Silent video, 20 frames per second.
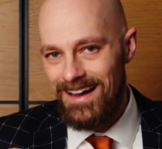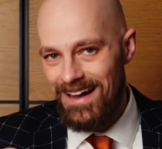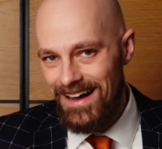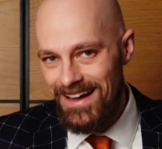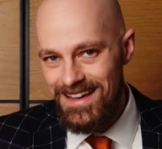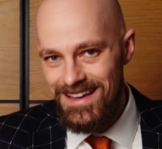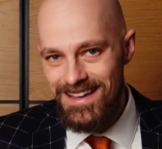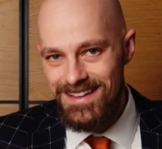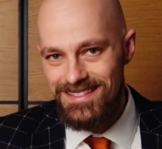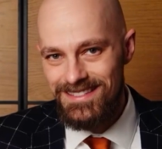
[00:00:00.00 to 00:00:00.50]

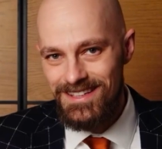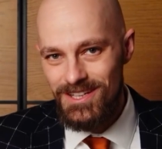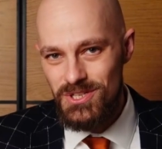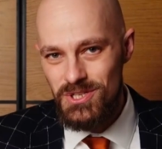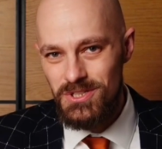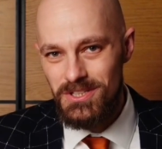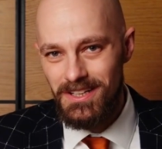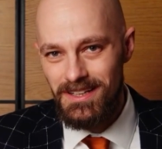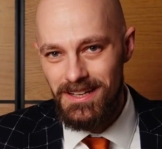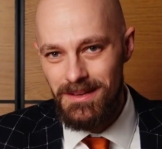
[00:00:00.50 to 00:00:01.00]
High-end
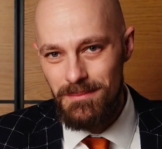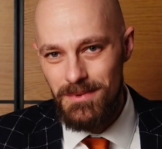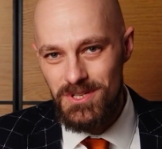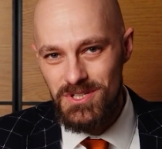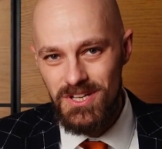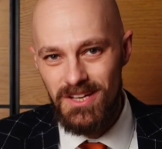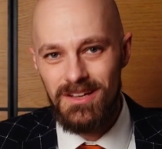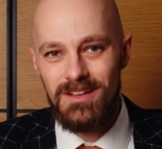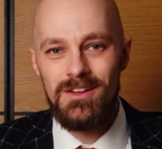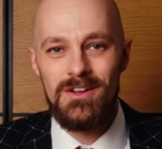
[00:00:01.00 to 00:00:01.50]
digital
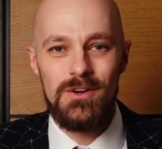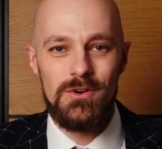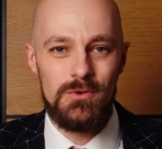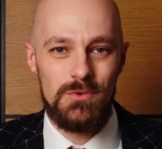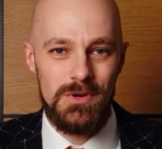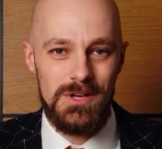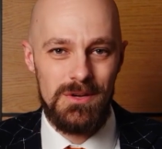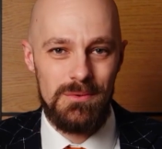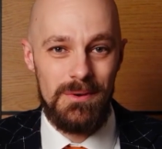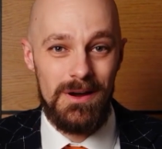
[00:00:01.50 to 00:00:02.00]
imaging
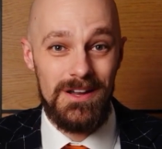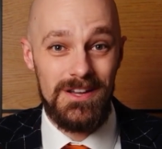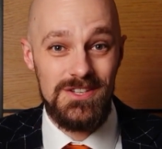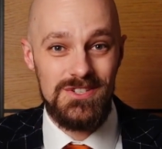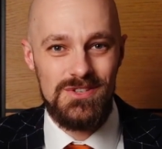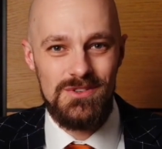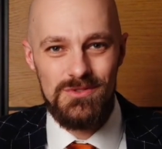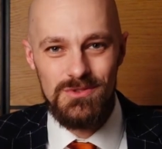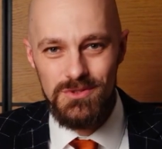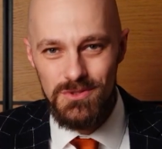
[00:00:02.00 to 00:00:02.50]

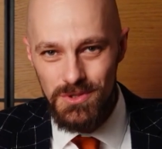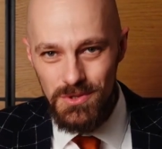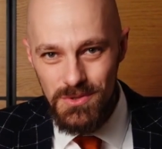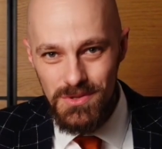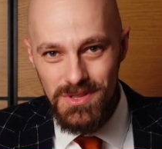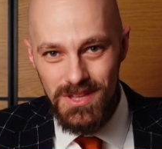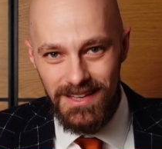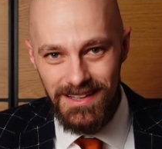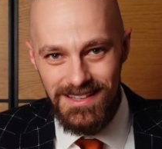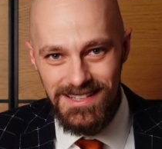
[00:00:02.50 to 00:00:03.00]
requires two
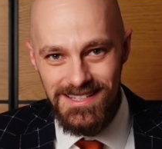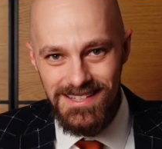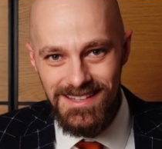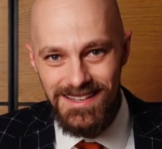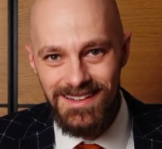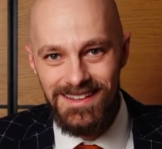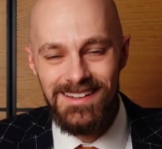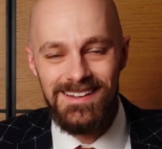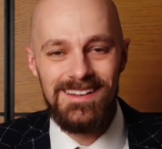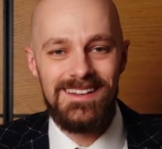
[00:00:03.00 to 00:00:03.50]

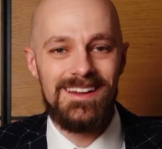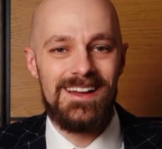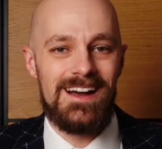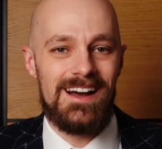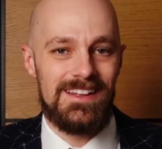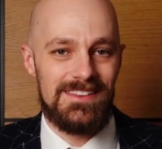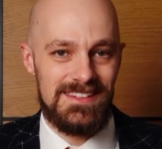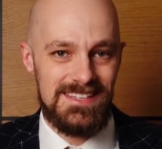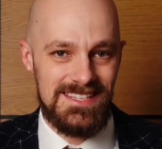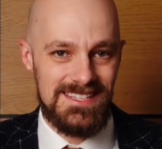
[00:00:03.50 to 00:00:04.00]
things,
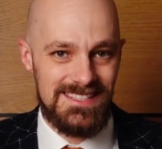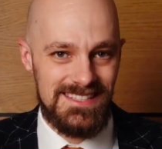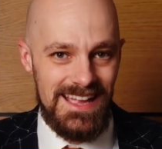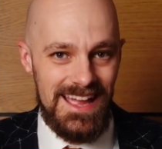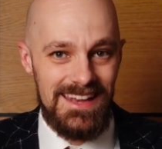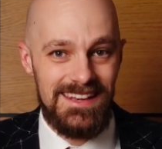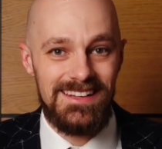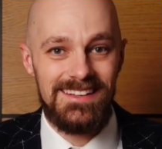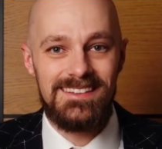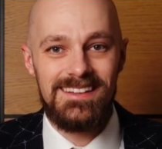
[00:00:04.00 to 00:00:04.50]

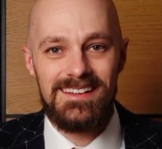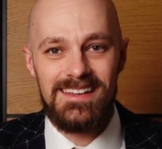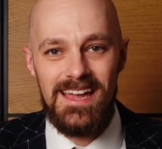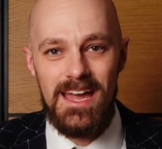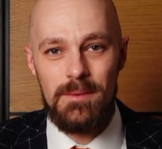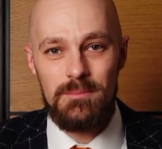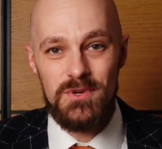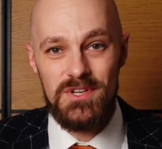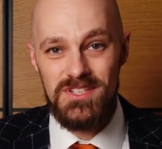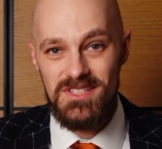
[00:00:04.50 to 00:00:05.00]
understanding the
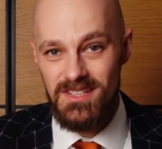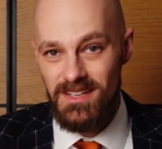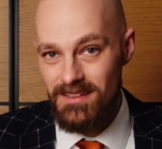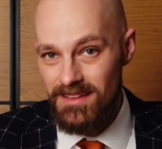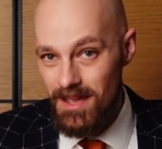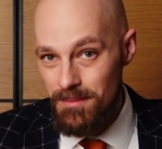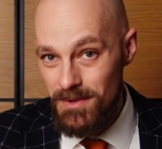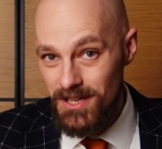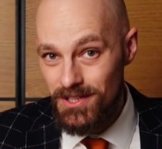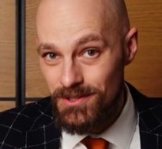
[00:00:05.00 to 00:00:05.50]
camera's
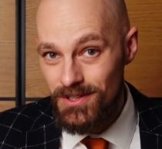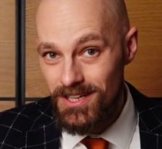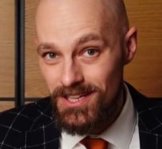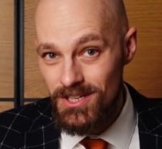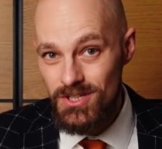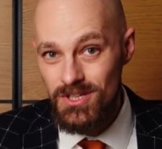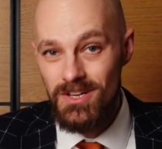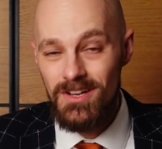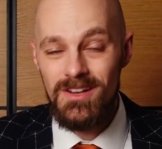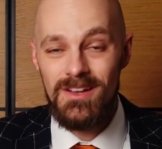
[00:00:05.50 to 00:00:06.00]
dynamic
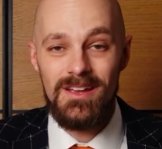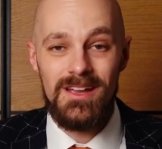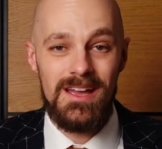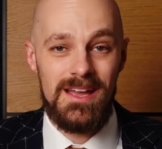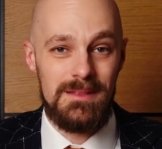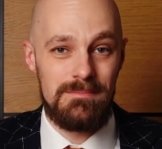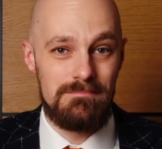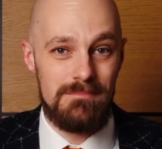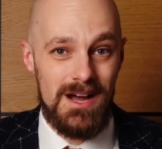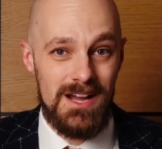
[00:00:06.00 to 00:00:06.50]
range
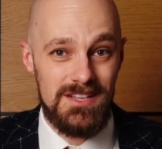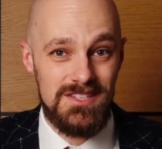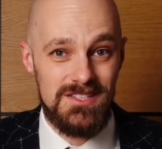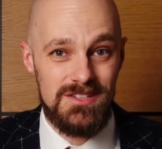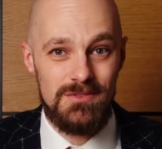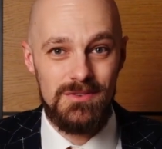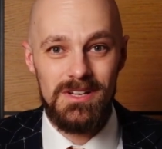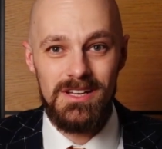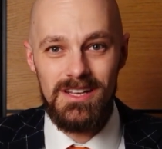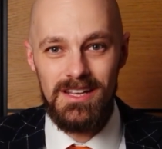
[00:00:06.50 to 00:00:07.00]
and
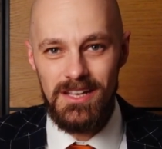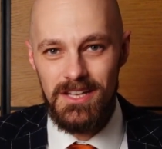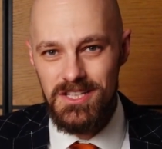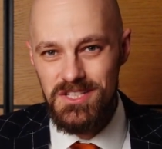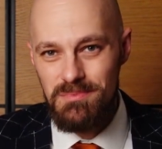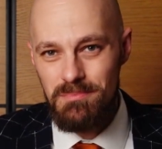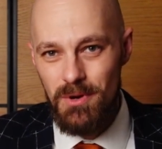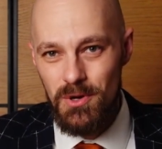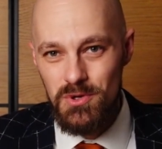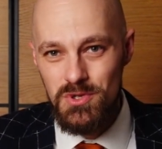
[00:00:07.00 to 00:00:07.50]
mastering
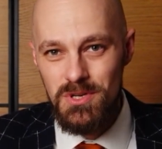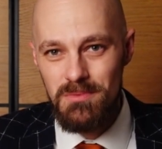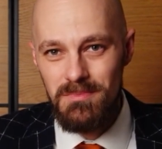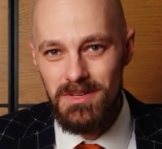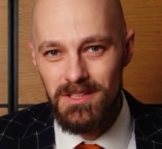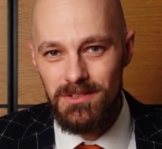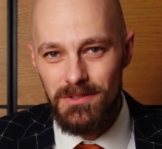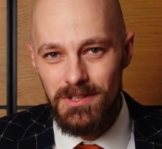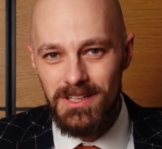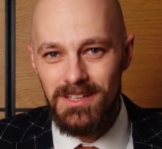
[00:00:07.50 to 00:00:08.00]
exposure
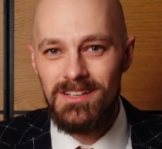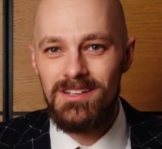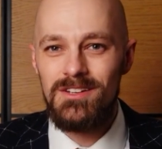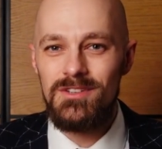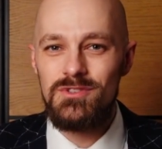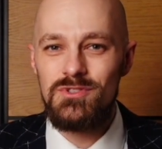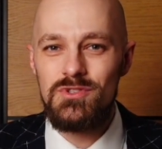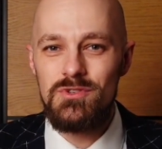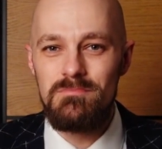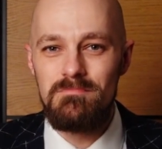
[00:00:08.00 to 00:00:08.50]
metering
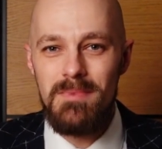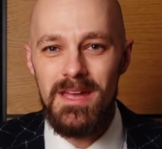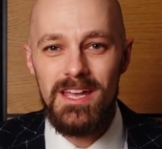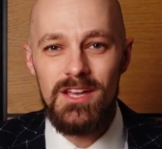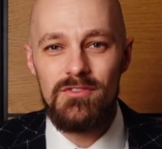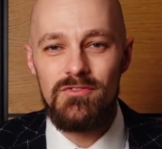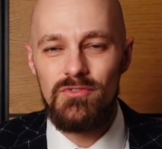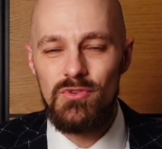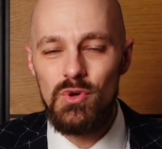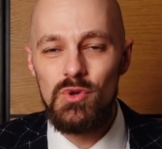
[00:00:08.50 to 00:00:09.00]
to
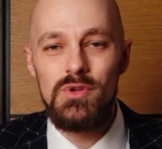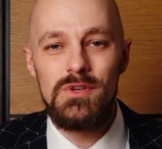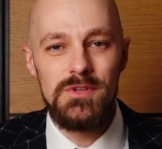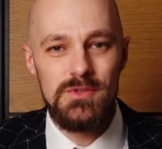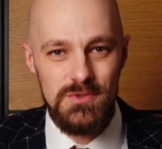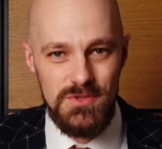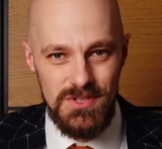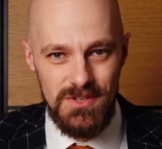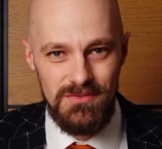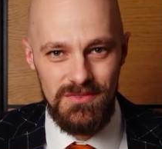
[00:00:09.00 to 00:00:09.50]
make full
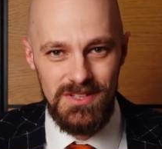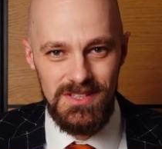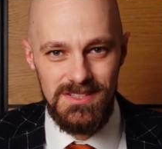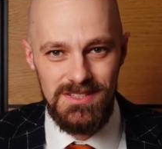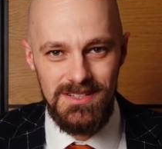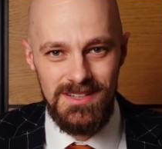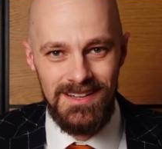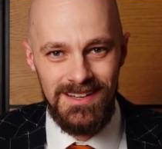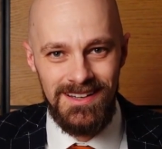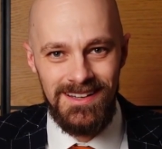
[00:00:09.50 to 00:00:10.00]
use of it.